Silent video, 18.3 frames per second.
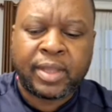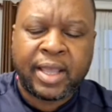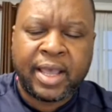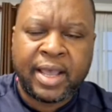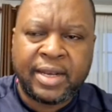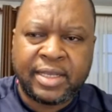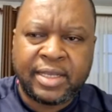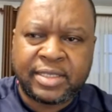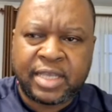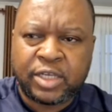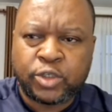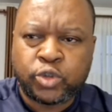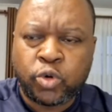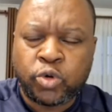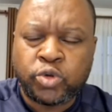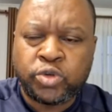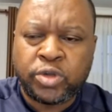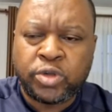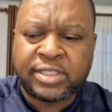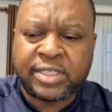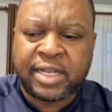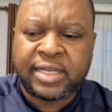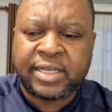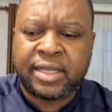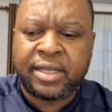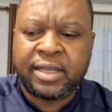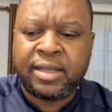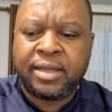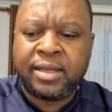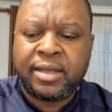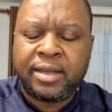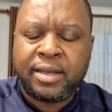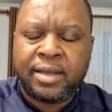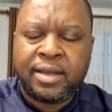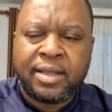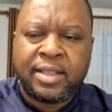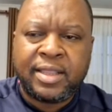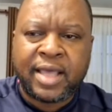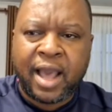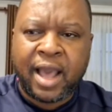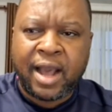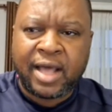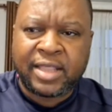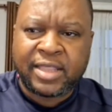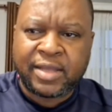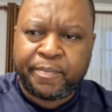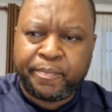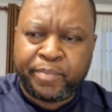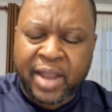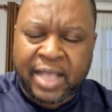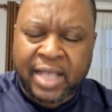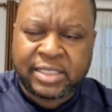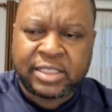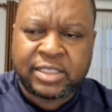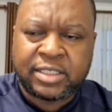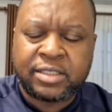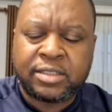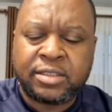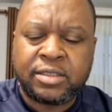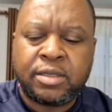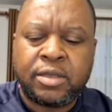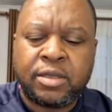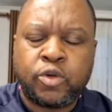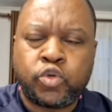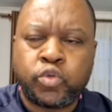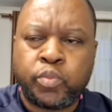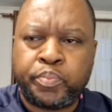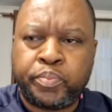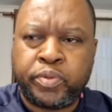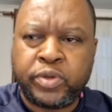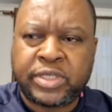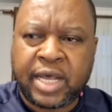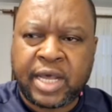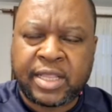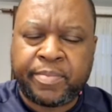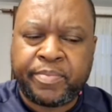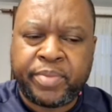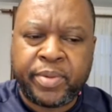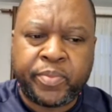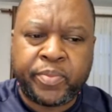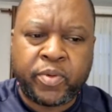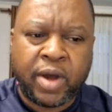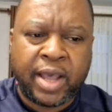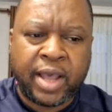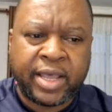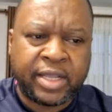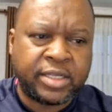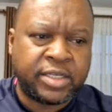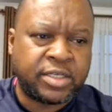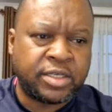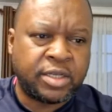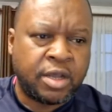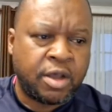and as I showed you yesterday, there are other plans to put other people ahead